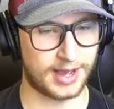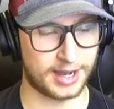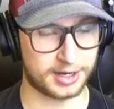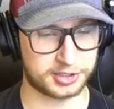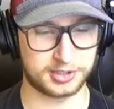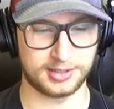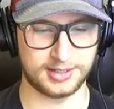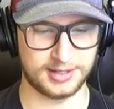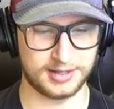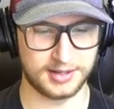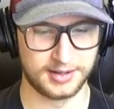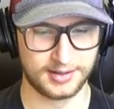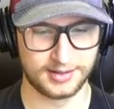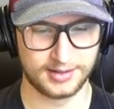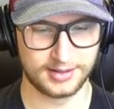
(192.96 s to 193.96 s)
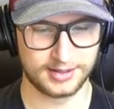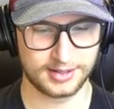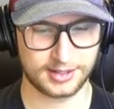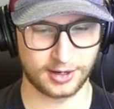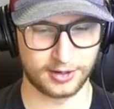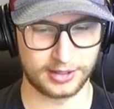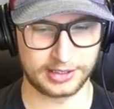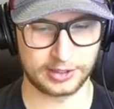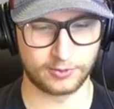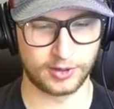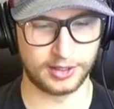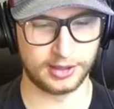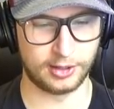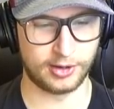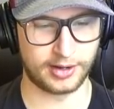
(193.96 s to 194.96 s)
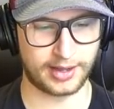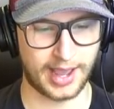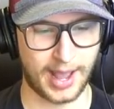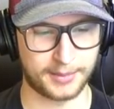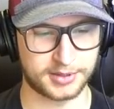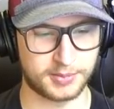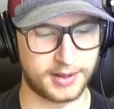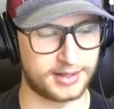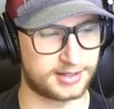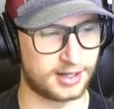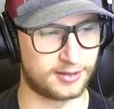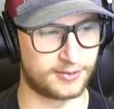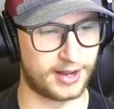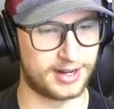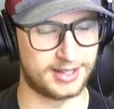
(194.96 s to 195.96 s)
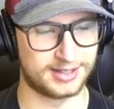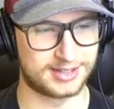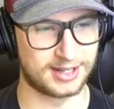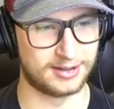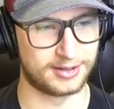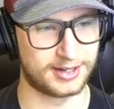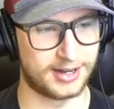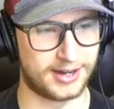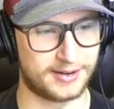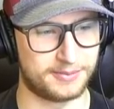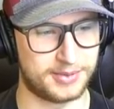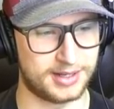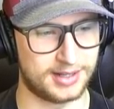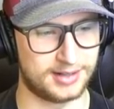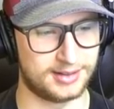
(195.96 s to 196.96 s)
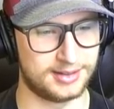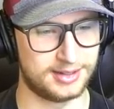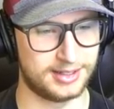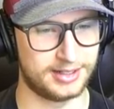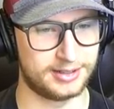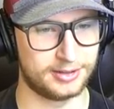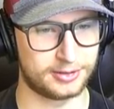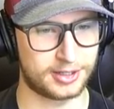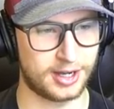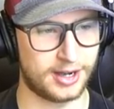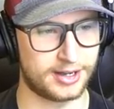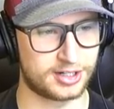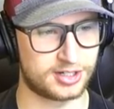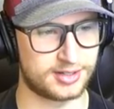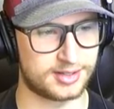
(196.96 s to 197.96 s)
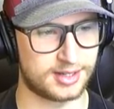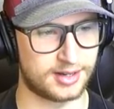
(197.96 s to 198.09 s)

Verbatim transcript: actually starting to run low on cap space already, so we got to be a little cautious